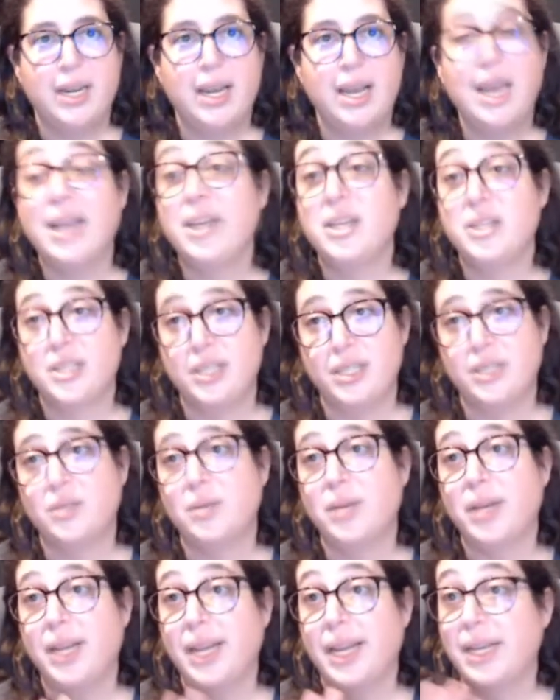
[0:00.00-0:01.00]
I usually just
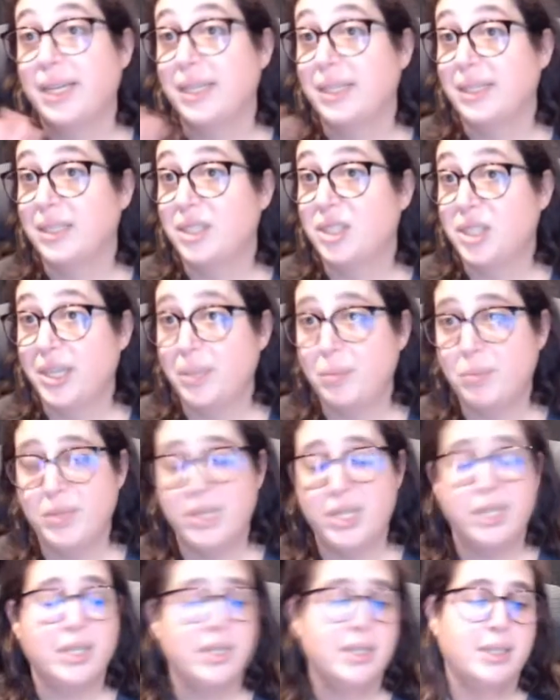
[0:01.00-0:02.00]
want to get it
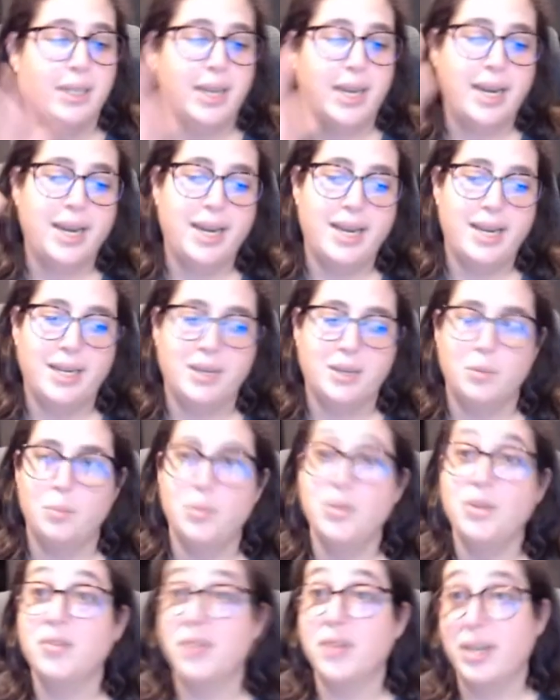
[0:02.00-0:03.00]
shipped and
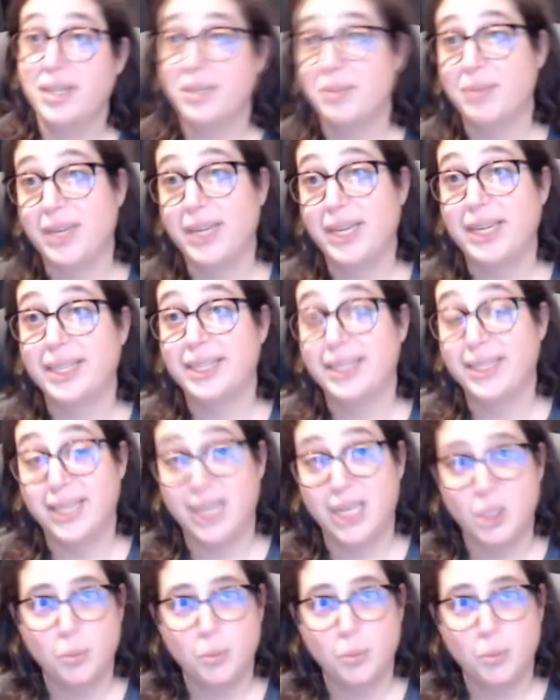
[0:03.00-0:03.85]
move on to my next thing.